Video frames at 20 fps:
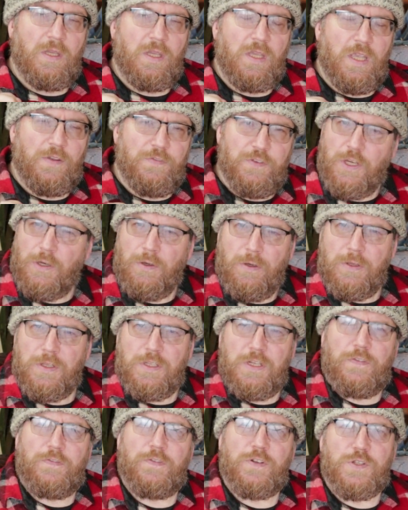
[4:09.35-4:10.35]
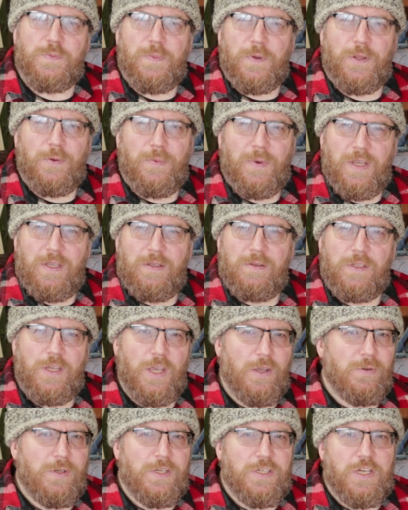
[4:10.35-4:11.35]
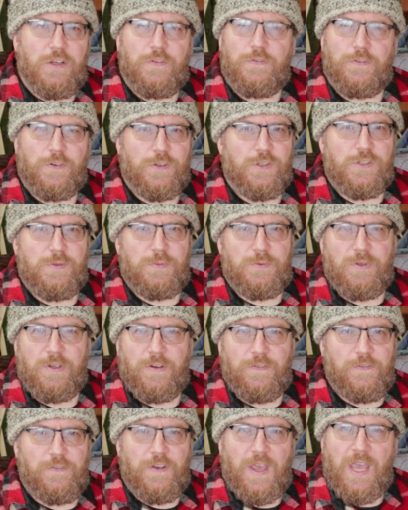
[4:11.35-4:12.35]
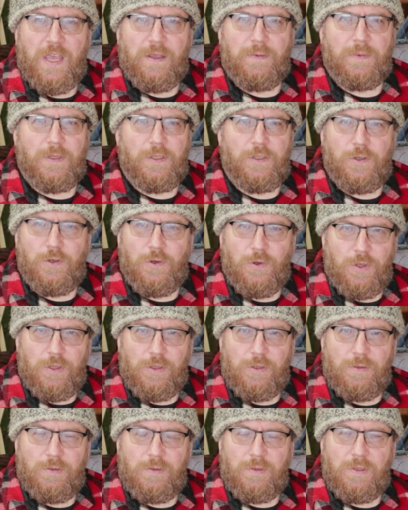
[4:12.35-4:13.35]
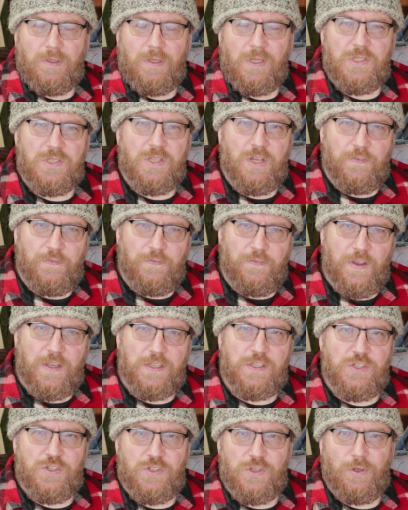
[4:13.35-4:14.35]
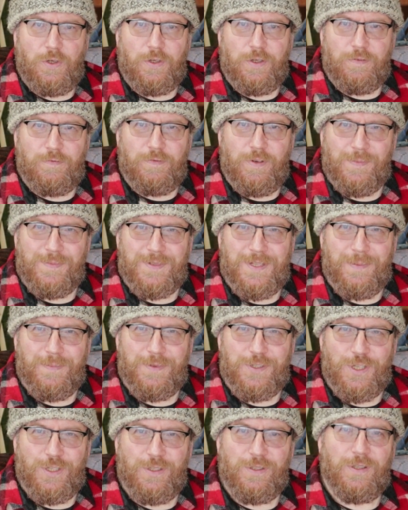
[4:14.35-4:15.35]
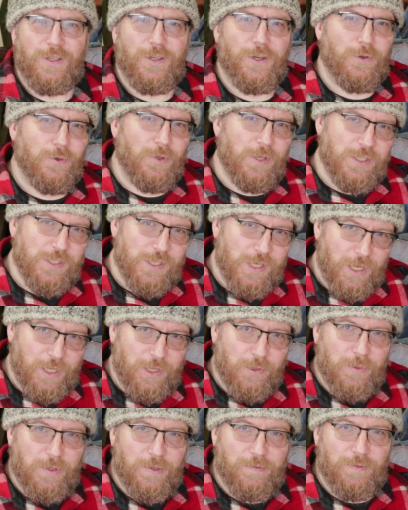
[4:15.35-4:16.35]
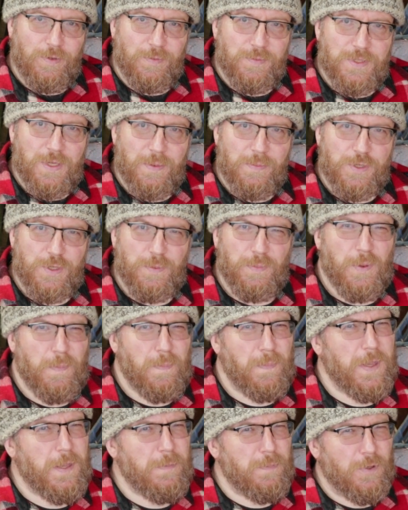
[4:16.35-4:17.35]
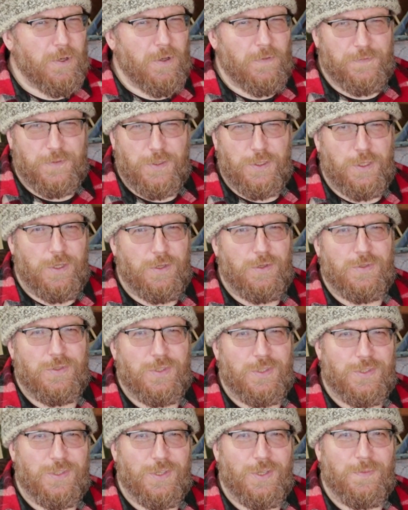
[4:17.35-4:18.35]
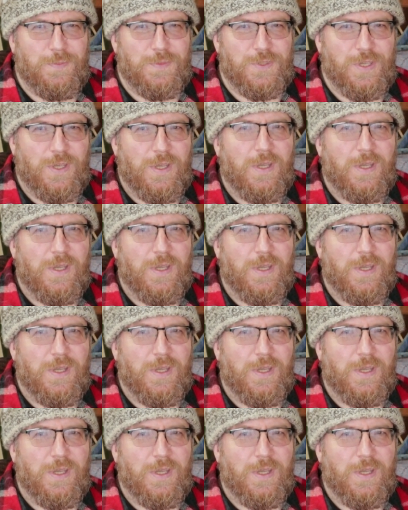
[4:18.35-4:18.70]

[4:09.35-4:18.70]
If you don't know the difference, by the way, the only difference between a fat and an oil is that a fat is solid at room temperature and an oil is liquid at room temperature. But people often use the terms